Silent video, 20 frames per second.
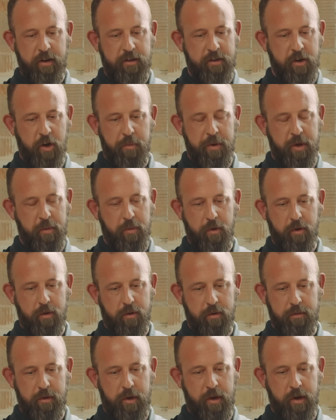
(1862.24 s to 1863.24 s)
tell
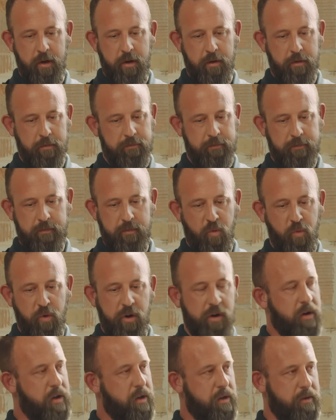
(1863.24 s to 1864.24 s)
people,
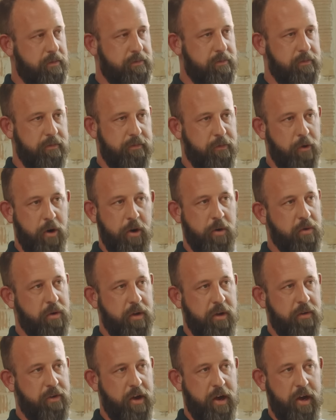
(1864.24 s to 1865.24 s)
really
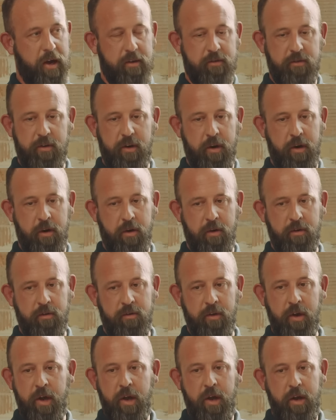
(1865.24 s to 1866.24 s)
frequently if asked, is,